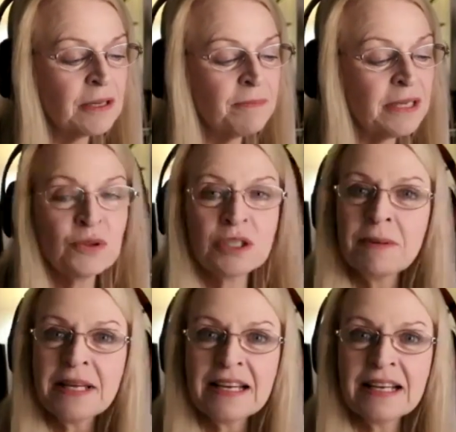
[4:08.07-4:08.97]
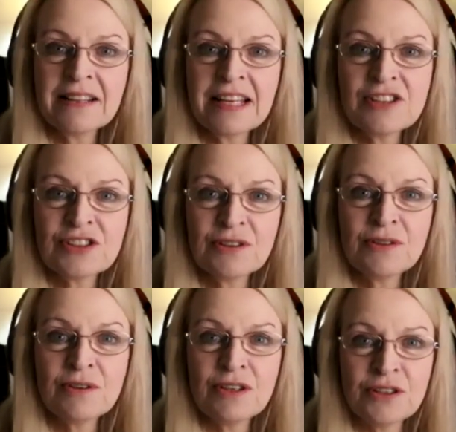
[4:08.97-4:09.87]
But it would appear they
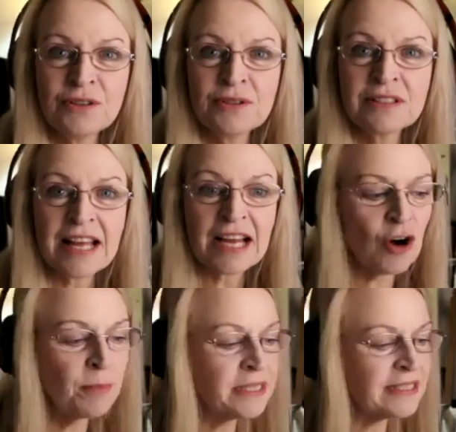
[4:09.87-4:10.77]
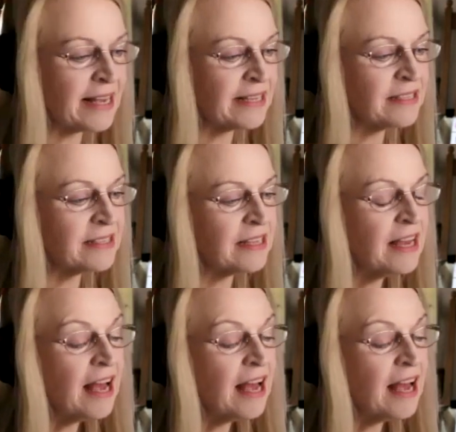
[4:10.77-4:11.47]
do lose their common sense.